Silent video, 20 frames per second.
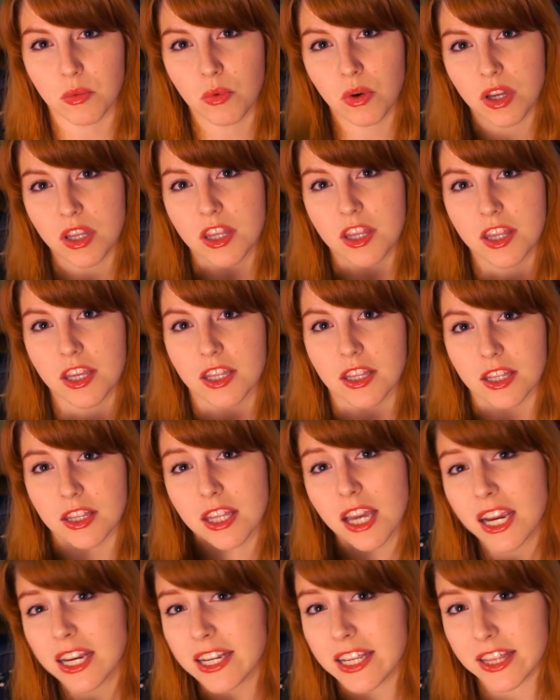one thing that
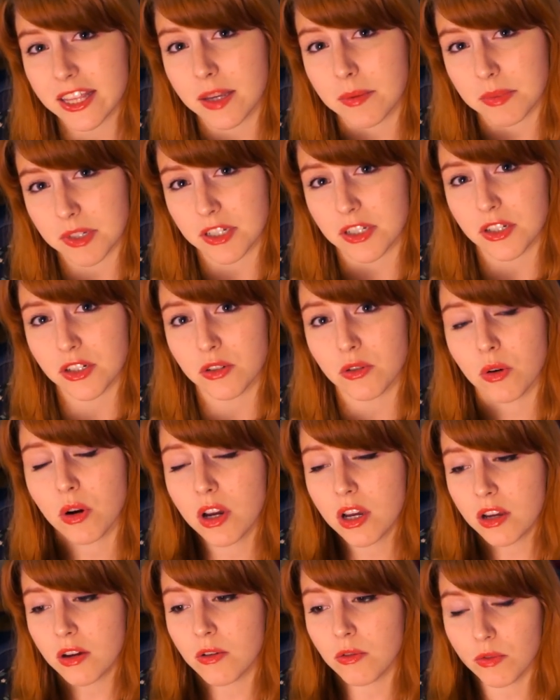they need them to do
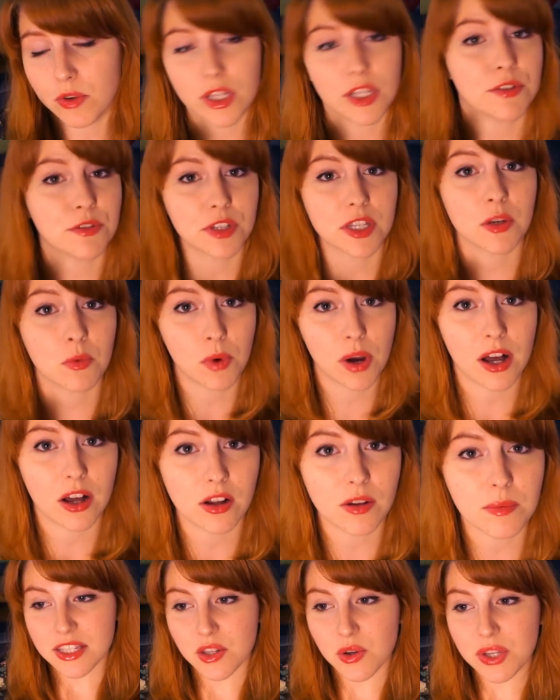really, really
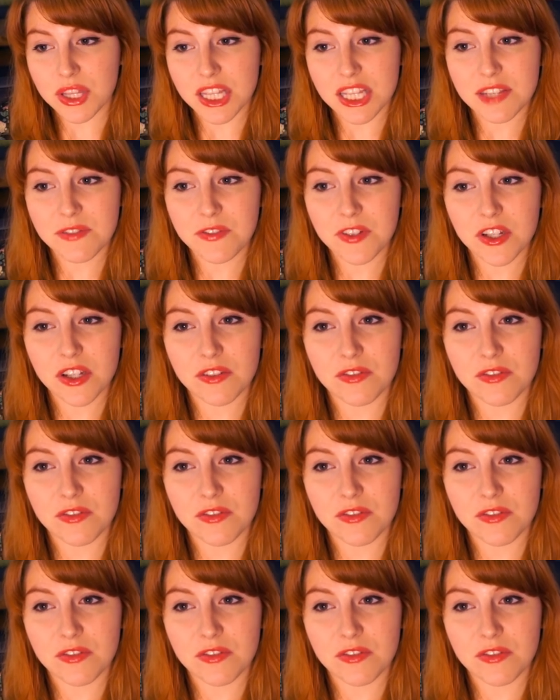well. So in this